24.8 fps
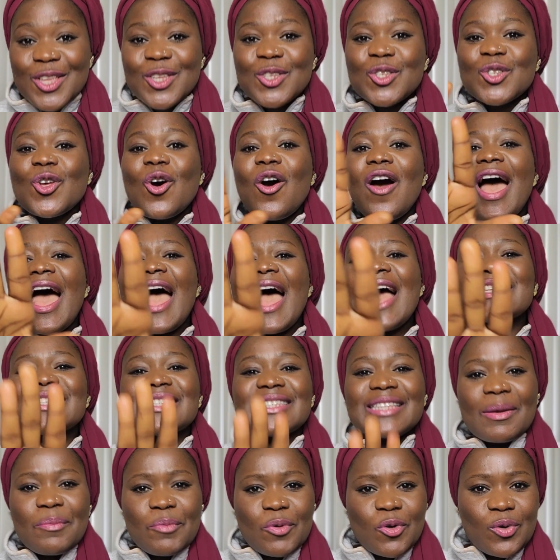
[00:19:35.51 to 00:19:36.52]
So
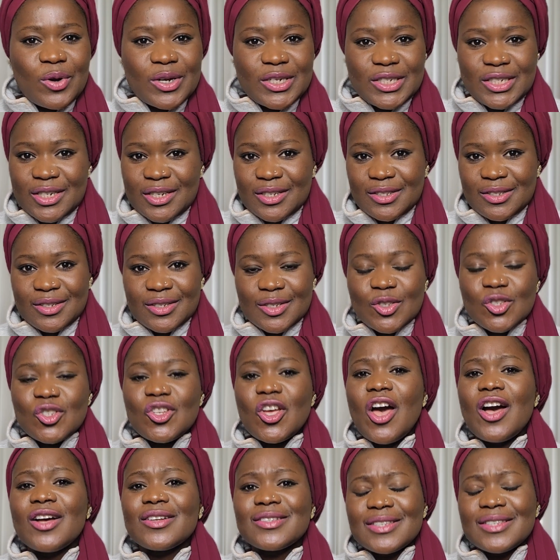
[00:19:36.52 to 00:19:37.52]
ask them questions,
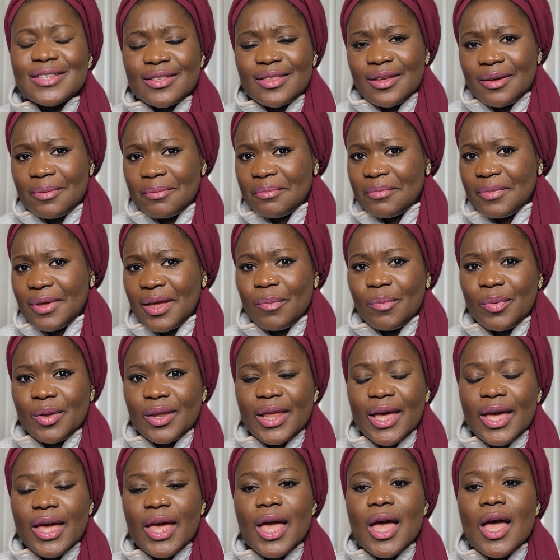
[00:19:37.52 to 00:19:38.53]
talk to them and be
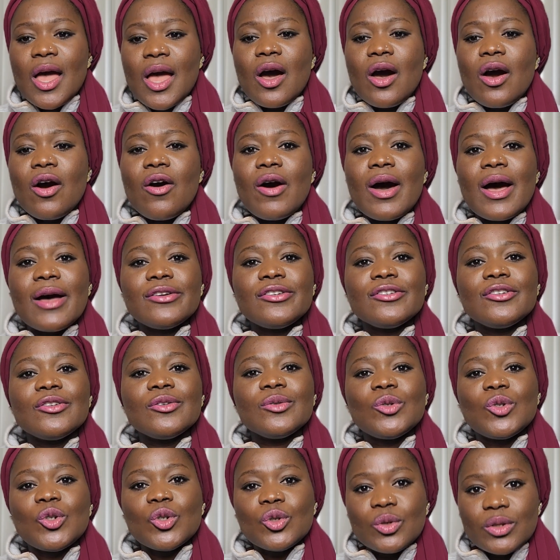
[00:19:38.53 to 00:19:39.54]
like, oh, how do
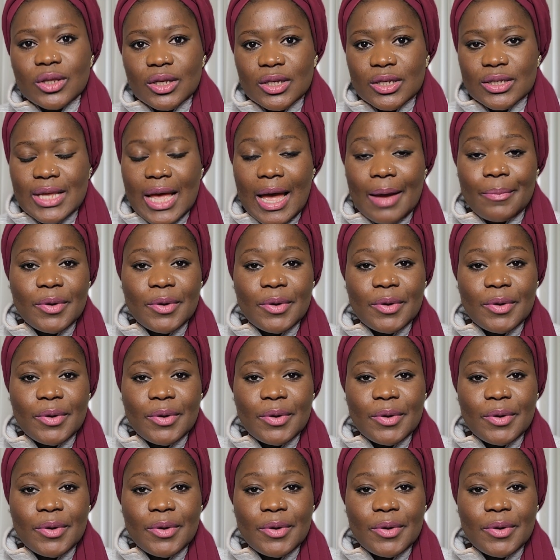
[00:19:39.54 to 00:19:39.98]
you do this?